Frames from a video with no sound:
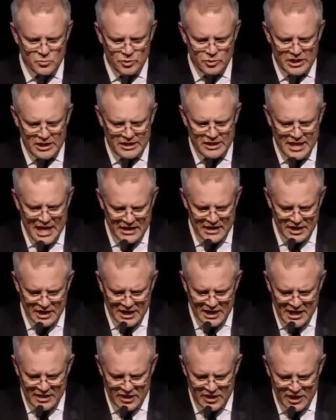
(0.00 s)
that we can gather
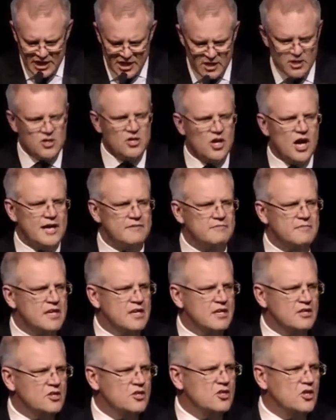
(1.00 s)
together here tonight,
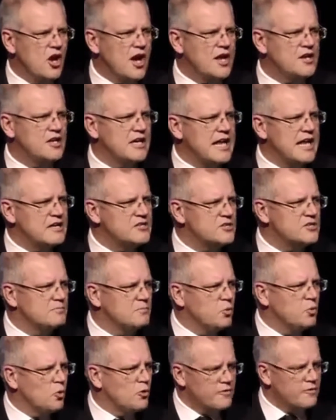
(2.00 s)
united in our
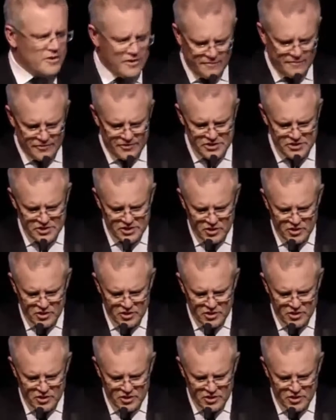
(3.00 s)
support for this